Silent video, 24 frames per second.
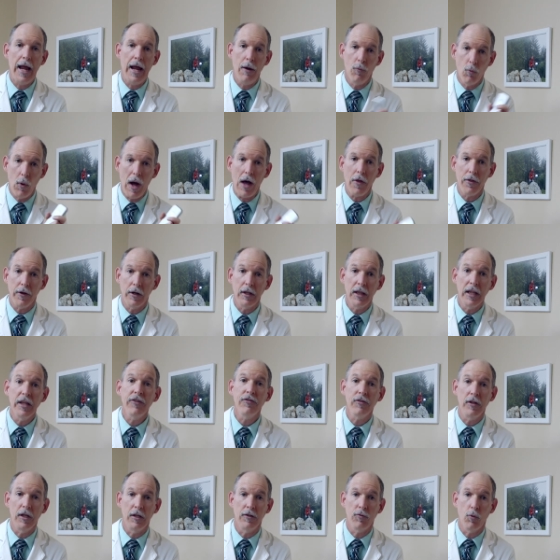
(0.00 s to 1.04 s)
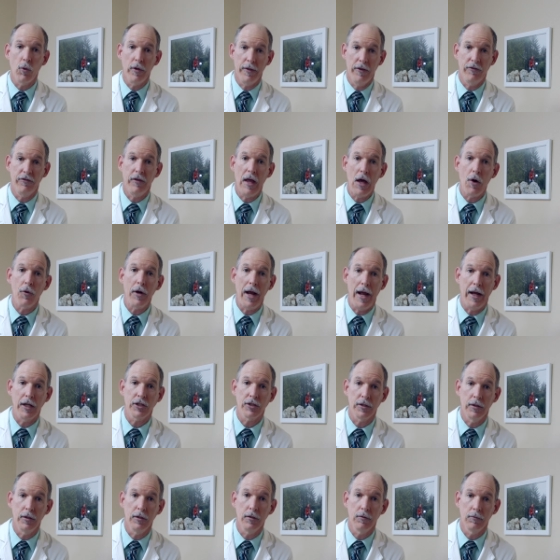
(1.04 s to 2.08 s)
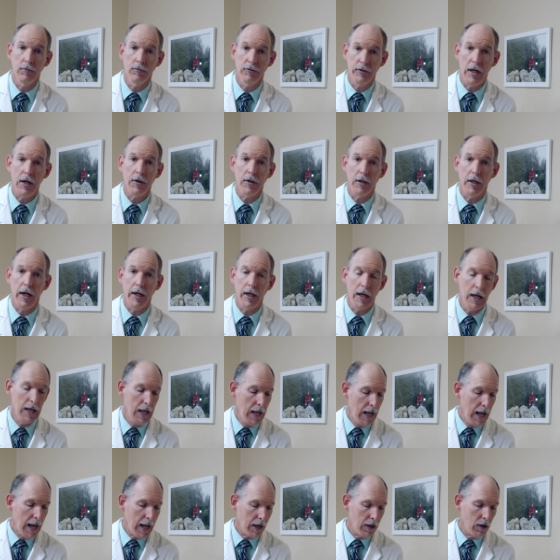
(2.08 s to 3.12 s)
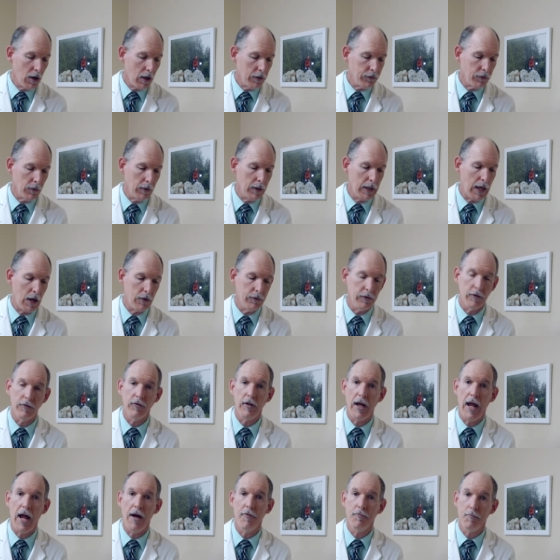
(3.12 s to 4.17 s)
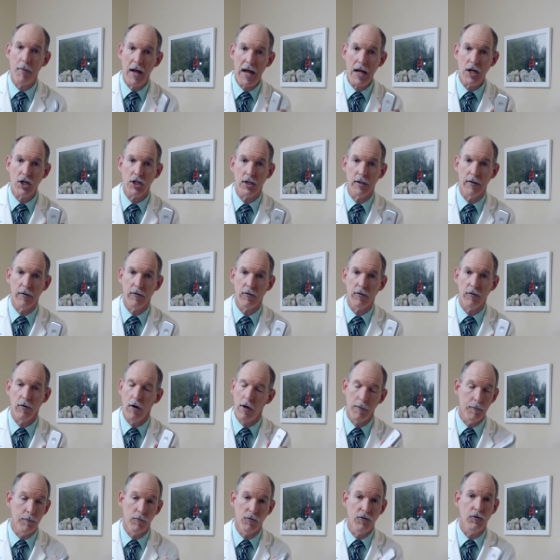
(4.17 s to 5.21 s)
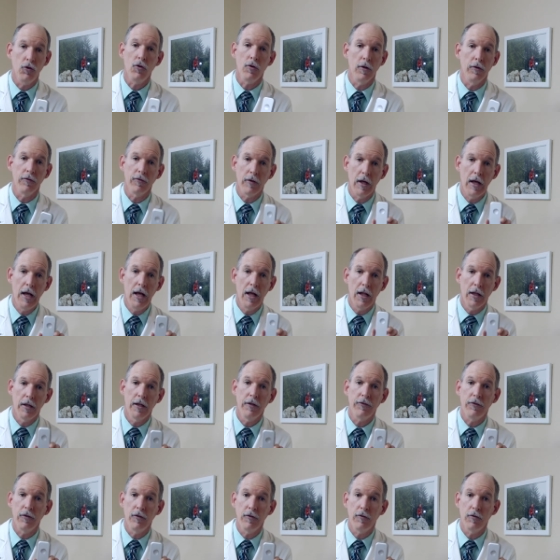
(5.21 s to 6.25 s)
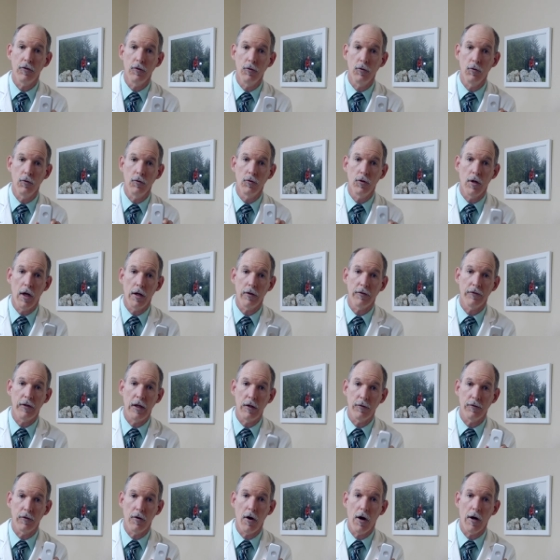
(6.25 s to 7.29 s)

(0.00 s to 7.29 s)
while they're listening to what the sound actually sounded like. And it also allows us to have patients or students listen to lung sounds and